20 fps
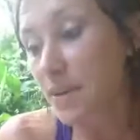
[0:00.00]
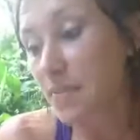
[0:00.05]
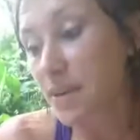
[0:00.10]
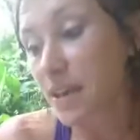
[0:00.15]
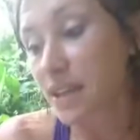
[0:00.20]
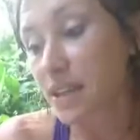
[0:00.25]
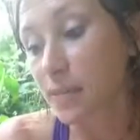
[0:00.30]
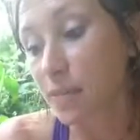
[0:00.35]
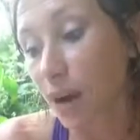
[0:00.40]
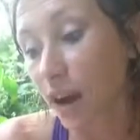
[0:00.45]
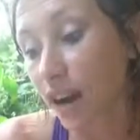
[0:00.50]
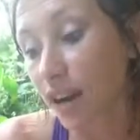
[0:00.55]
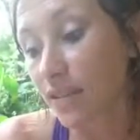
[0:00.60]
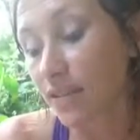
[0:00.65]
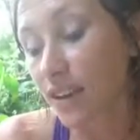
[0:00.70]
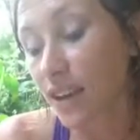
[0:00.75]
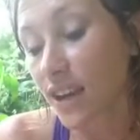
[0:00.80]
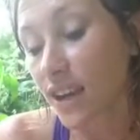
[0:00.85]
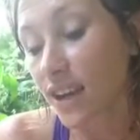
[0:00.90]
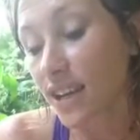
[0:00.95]
because part
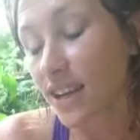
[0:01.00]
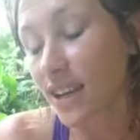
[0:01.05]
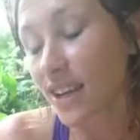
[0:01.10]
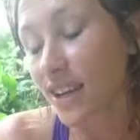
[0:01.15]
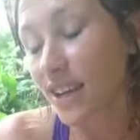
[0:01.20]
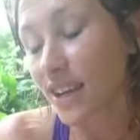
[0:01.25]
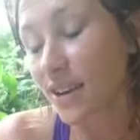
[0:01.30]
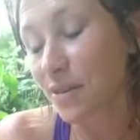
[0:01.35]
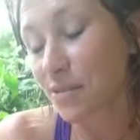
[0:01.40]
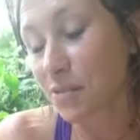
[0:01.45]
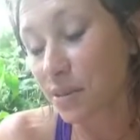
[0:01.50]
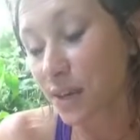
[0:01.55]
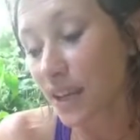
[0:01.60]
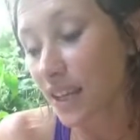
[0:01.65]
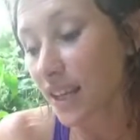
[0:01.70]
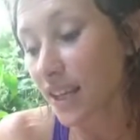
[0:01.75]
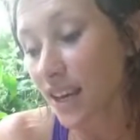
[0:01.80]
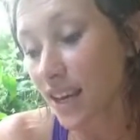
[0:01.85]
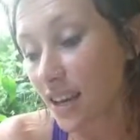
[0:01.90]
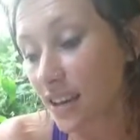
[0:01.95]
of it
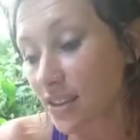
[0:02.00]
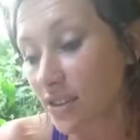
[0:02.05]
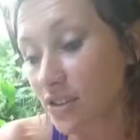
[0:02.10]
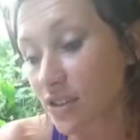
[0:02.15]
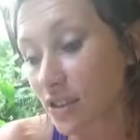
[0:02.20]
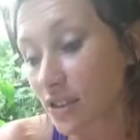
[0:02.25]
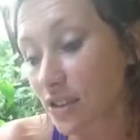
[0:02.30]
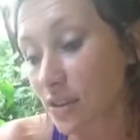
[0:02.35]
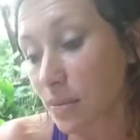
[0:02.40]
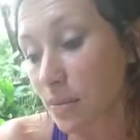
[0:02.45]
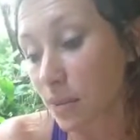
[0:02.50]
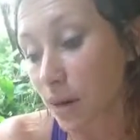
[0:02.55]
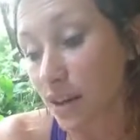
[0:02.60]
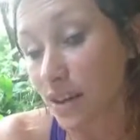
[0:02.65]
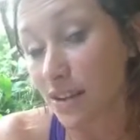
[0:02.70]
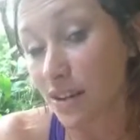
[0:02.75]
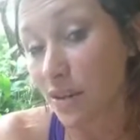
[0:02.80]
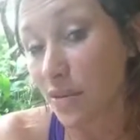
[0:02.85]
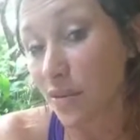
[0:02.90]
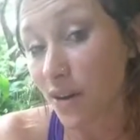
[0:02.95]
really is just
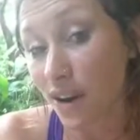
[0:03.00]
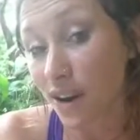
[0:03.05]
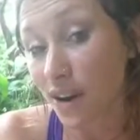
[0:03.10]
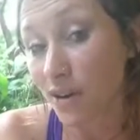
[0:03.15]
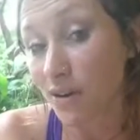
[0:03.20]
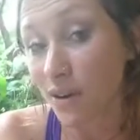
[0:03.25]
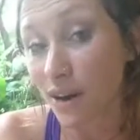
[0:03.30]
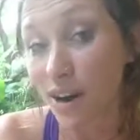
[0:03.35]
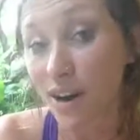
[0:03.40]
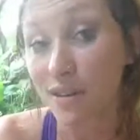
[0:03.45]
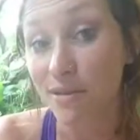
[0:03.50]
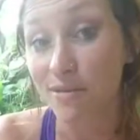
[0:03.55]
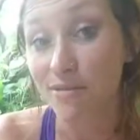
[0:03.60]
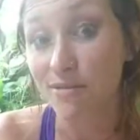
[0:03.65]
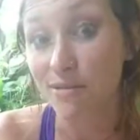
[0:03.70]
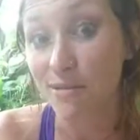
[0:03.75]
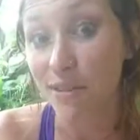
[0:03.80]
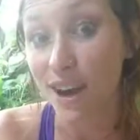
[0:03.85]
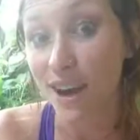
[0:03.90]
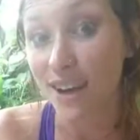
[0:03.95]
embracing where you are
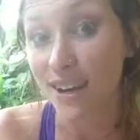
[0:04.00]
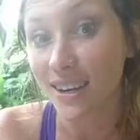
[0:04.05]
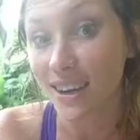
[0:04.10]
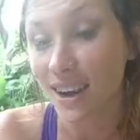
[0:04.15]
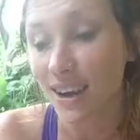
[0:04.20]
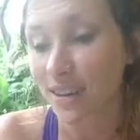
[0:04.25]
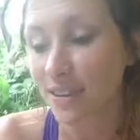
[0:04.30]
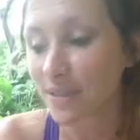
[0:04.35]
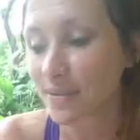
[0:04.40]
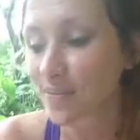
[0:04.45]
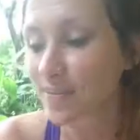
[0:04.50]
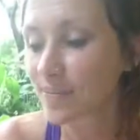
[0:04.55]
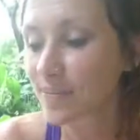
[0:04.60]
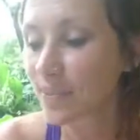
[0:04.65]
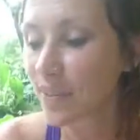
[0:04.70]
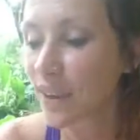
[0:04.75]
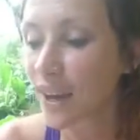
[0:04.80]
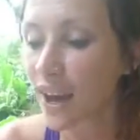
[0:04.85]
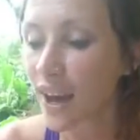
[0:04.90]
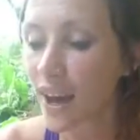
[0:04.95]
right now.
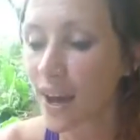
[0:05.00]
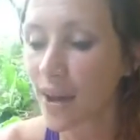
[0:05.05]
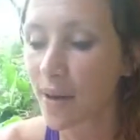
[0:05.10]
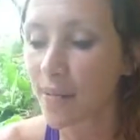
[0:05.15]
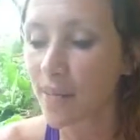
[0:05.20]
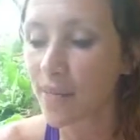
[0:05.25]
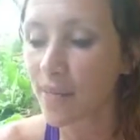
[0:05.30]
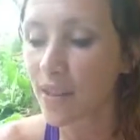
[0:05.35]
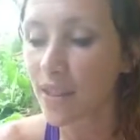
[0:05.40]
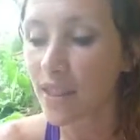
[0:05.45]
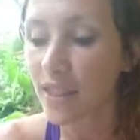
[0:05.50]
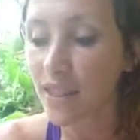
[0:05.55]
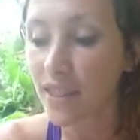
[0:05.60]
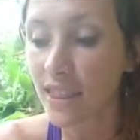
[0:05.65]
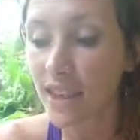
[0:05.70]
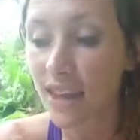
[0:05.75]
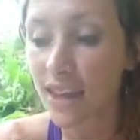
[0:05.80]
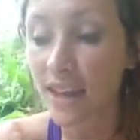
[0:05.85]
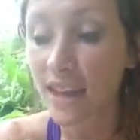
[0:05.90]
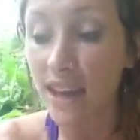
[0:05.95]

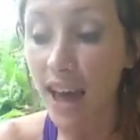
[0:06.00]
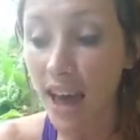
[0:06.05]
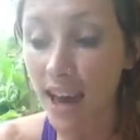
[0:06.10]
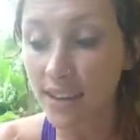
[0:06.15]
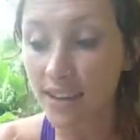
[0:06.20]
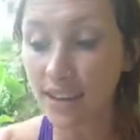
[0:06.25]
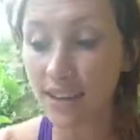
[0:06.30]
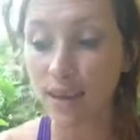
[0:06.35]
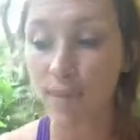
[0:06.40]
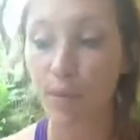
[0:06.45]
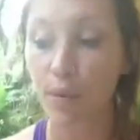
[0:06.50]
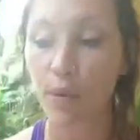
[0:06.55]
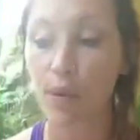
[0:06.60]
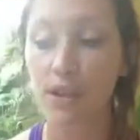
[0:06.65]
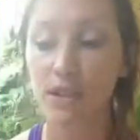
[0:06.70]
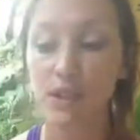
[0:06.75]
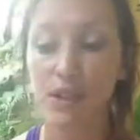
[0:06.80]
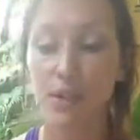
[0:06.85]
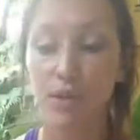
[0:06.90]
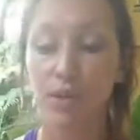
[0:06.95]
The last key
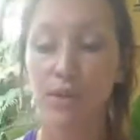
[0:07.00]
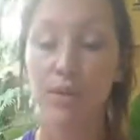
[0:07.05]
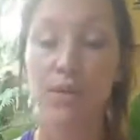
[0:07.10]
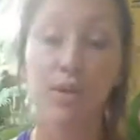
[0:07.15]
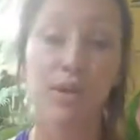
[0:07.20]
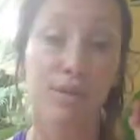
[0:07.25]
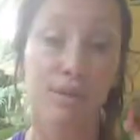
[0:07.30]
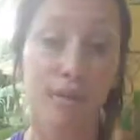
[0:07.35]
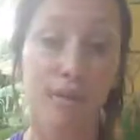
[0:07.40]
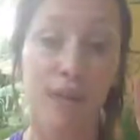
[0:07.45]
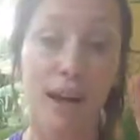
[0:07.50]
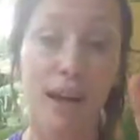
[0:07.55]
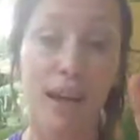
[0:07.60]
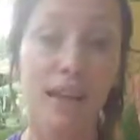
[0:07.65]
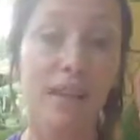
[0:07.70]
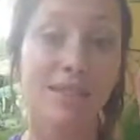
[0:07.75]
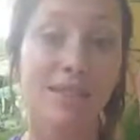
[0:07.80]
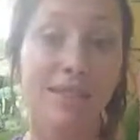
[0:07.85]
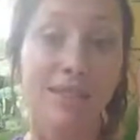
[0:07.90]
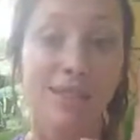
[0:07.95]
point, so if you're
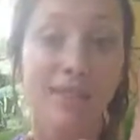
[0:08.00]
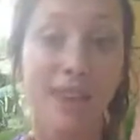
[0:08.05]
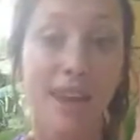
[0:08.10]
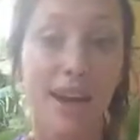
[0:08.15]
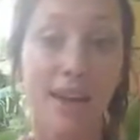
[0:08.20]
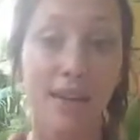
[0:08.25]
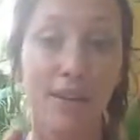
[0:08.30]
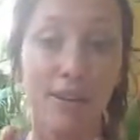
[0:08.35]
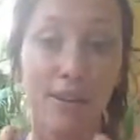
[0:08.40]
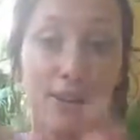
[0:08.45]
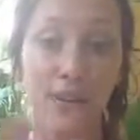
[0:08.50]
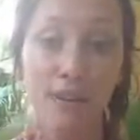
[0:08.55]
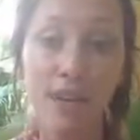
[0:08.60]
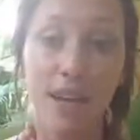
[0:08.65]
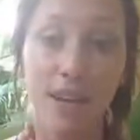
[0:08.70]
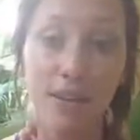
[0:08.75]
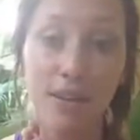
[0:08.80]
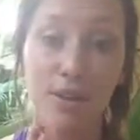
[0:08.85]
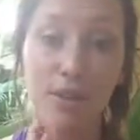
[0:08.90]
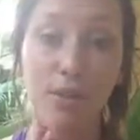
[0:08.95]
writing stuff down, if you
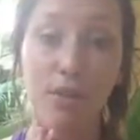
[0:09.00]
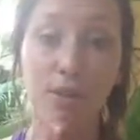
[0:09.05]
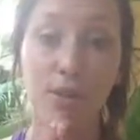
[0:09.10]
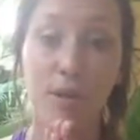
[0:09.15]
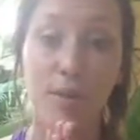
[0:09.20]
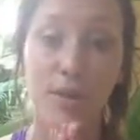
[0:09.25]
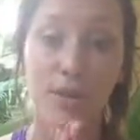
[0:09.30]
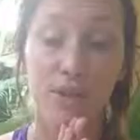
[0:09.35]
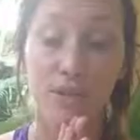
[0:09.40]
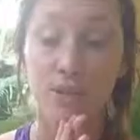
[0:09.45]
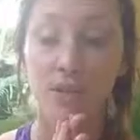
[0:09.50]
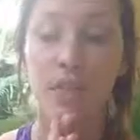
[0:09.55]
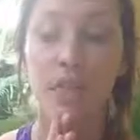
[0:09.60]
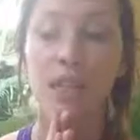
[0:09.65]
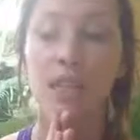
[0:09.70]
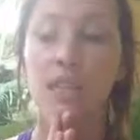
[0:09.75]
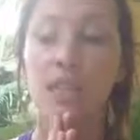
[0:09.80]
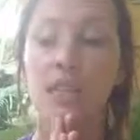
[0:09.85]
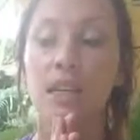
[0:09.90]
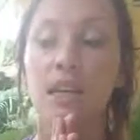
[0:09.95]
take notes while we do
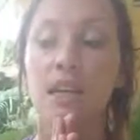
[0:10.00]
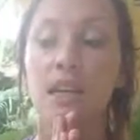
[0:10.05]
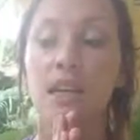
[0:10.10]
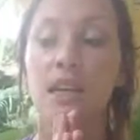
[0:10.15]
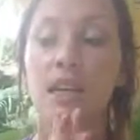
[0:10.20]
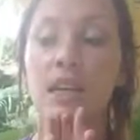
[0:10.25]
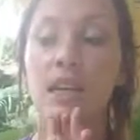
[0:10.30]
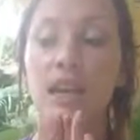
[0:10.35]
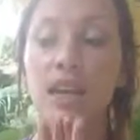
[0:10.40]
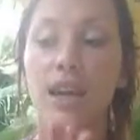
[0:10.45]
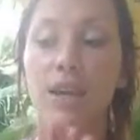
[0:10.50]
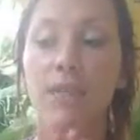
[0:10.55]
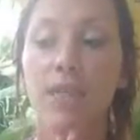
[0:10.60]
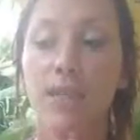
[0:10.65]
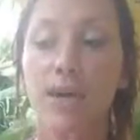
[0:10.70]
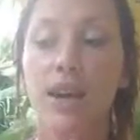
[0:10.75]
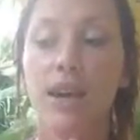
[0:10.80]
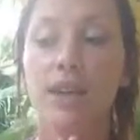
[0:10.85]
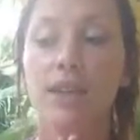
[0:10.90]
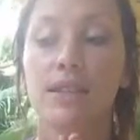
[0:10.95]
these, key
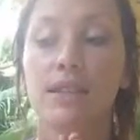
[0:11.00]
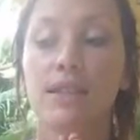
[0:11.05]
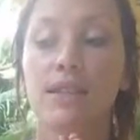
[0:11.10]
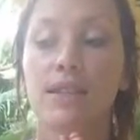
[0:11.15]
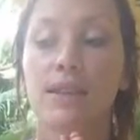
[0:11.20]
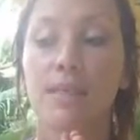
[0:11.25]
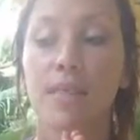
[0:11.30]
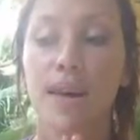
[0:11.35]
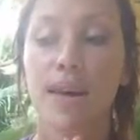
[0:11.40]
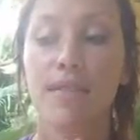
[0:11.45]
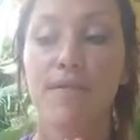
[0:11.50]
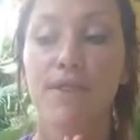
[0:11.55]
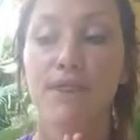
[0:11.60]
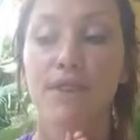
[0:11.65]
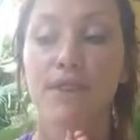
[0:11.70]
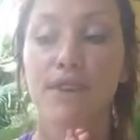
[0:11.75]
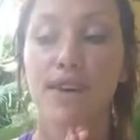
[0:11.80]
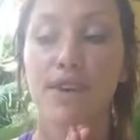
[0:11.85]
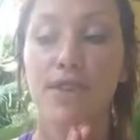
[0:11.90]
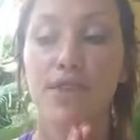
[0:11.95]
points:
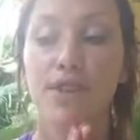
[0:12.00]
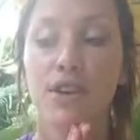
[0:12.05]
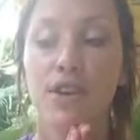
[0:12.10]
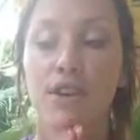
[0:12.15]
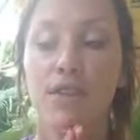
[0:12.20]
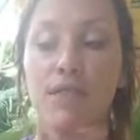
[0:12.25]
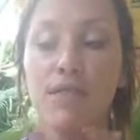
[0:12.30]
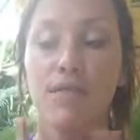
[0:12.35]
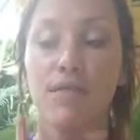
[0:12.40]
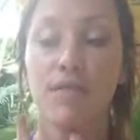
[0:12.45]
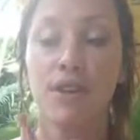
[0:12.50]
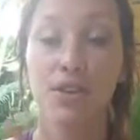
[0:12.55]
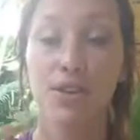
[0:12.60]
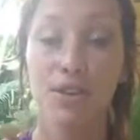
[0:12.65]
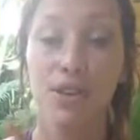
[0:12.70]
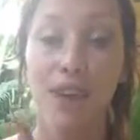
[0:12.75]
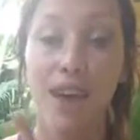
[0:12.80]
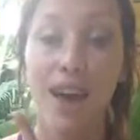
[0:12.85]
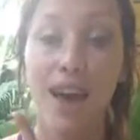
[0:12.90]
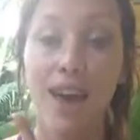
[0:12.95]
manifestation,
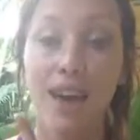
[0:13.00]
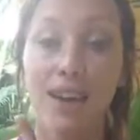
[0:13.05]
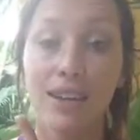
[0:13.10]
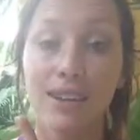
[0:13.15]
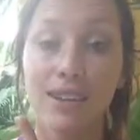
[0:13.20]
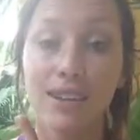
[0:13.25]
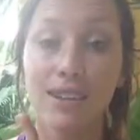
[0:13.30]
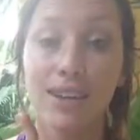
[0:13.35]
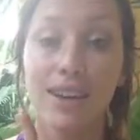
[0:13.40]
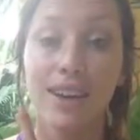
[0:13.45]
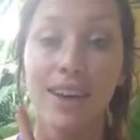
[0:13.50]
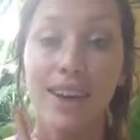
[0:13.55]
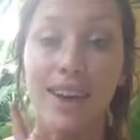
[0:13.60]
visualize,